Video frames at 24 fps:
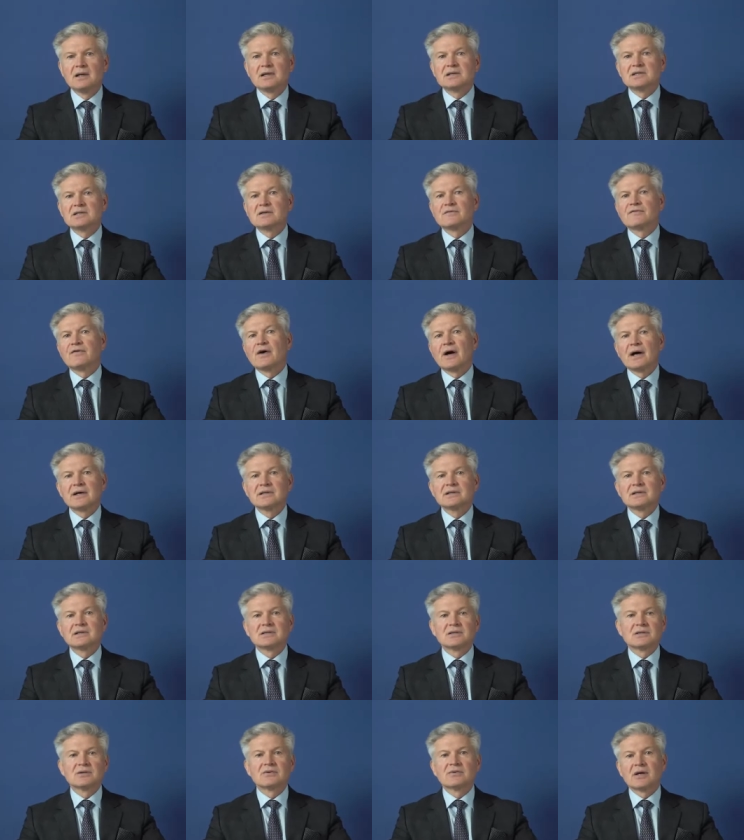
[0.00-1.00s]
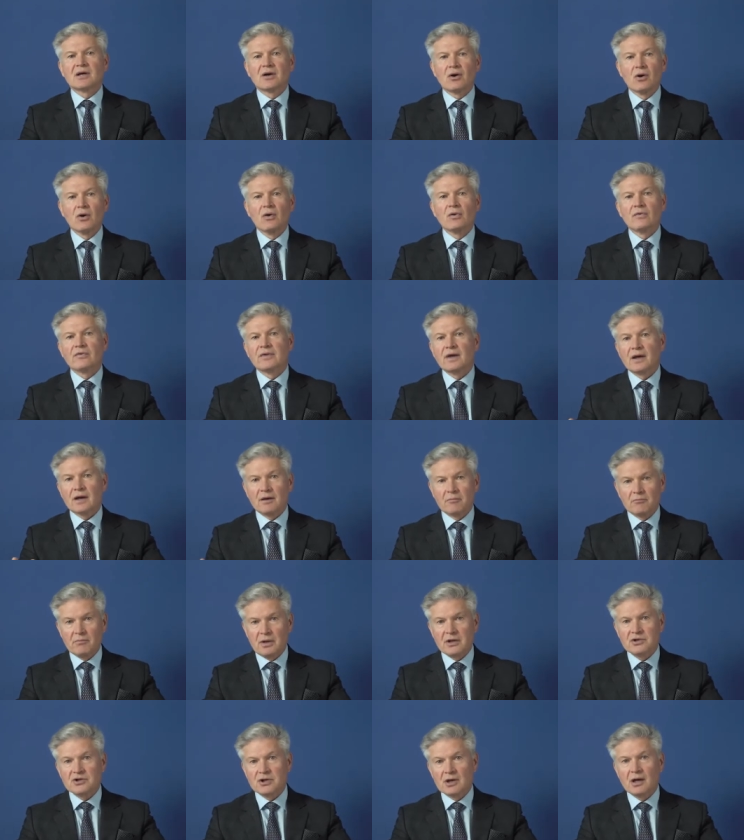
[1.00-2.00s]
Suffice it to recall the
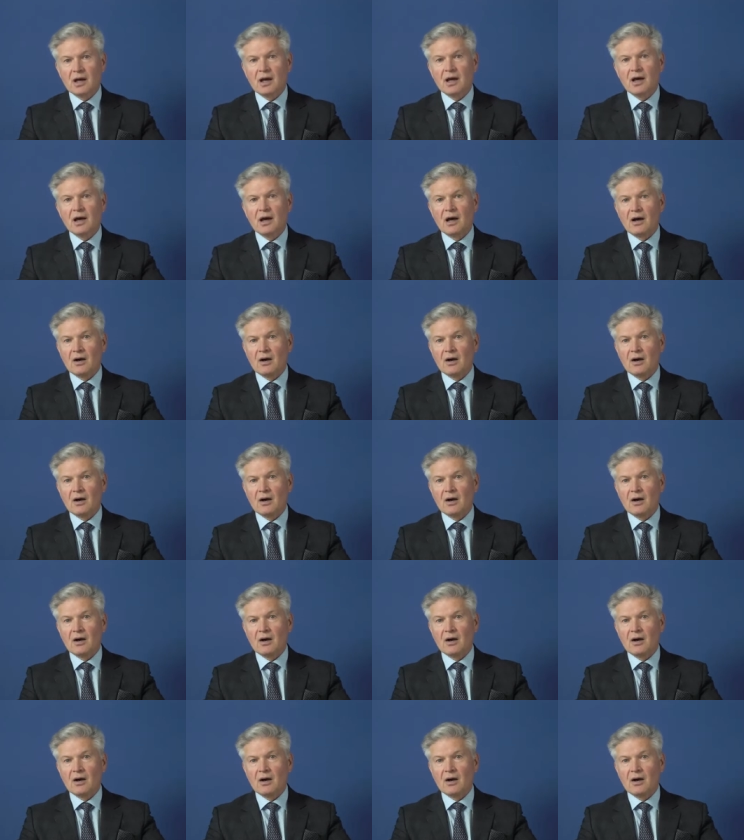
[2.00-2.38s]
commissioning